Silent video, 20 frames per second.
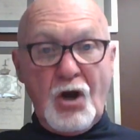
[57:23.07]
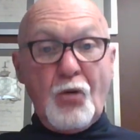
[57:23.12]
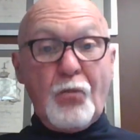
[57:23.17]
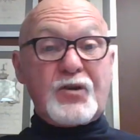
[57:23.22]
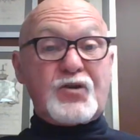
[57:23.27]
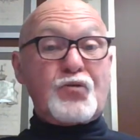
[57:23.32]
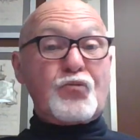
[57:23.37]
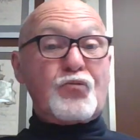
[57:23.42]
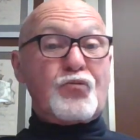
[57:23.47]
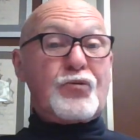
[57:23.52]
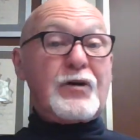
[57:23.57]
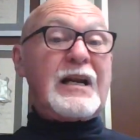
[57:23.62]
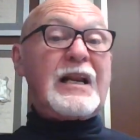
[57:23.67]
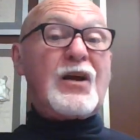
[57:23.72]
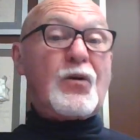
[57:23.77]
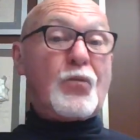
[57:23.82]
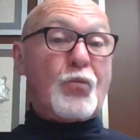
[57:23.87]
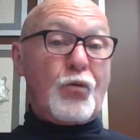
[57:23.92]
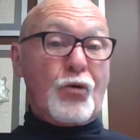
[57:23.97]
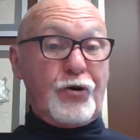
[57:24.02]
which
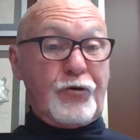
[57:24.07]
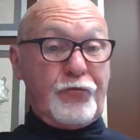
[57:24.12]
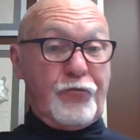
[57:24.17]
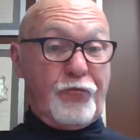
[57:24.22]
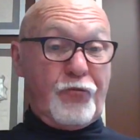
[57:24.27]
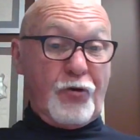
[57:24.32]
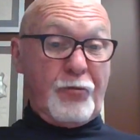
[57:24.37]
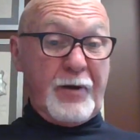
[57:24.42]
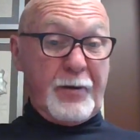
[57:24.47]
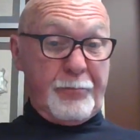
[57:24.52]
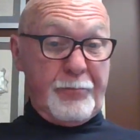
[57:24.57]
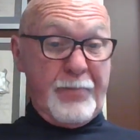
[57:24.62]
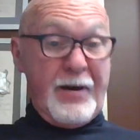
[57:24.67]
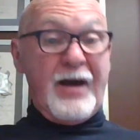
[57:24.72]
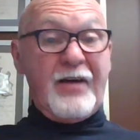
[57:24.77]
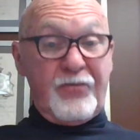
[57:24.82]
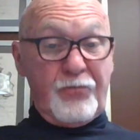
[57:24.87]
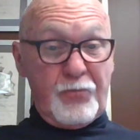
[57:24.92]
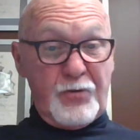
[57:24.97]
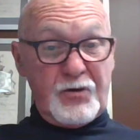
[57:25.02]
really worked for
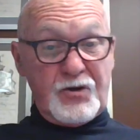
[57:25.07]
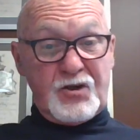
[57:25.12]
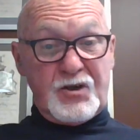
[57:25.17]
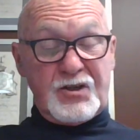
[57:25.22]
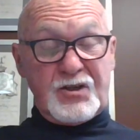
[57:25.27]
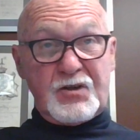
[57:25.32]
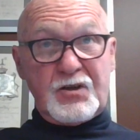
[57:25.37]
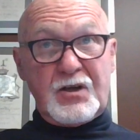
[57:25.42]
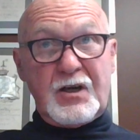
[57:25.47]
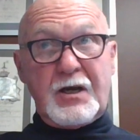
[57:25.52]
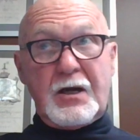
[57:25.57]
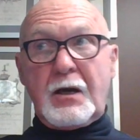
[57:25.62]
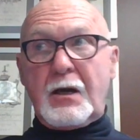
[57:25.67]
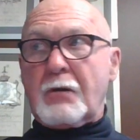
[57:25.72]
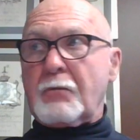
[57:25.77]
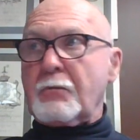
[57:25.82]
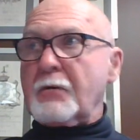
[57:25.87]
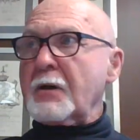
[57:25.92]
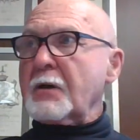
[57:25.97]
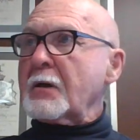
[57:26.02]
Macbeth, which is
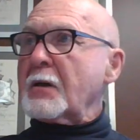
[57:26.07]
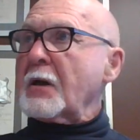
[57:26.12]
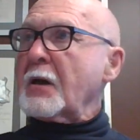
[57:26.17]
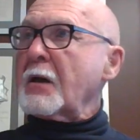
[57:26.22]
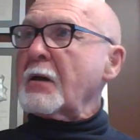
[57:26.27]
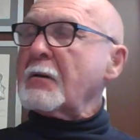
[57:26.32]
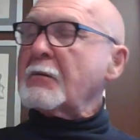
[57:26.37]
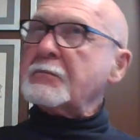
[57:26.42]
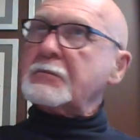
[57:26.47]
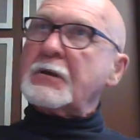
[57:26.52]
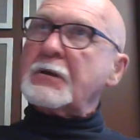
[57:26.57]
written, oh